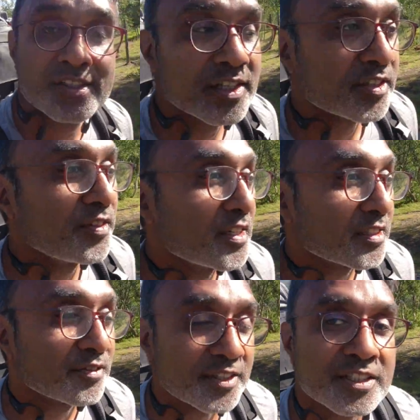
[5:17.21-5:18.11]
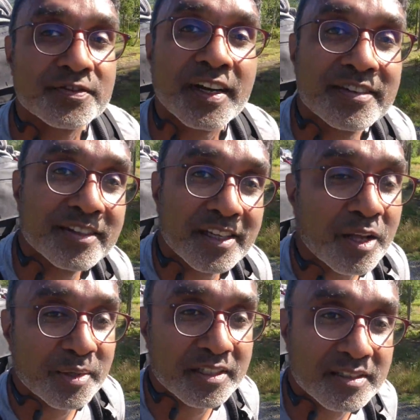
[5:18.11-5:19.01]
Just finished the first 5
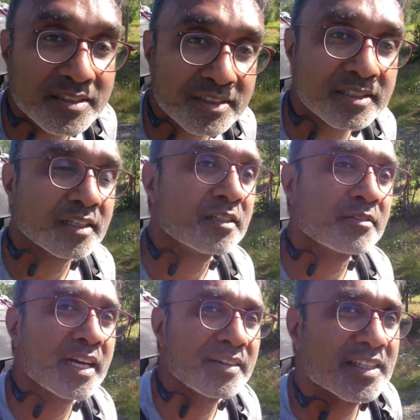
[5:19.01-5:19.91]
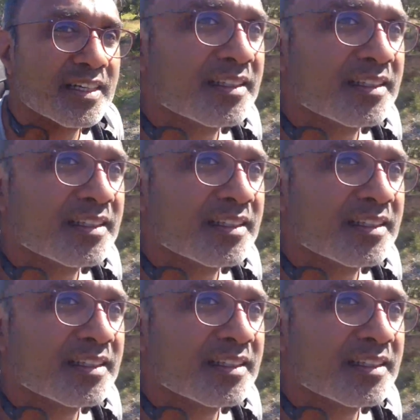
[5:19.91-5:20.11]
kilometers, arrived